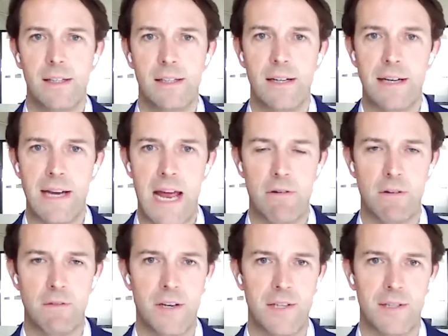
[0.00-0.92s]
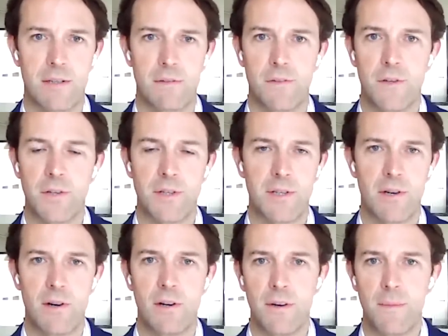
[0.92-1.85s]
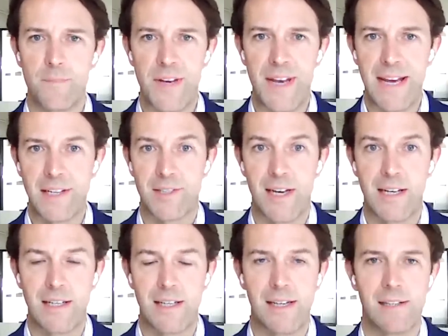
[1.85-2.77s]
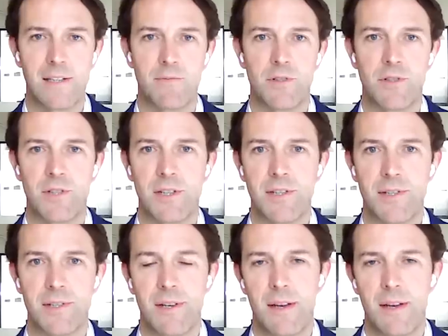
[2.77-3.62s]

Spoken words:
And now investors are focusing on the next 10 years, which is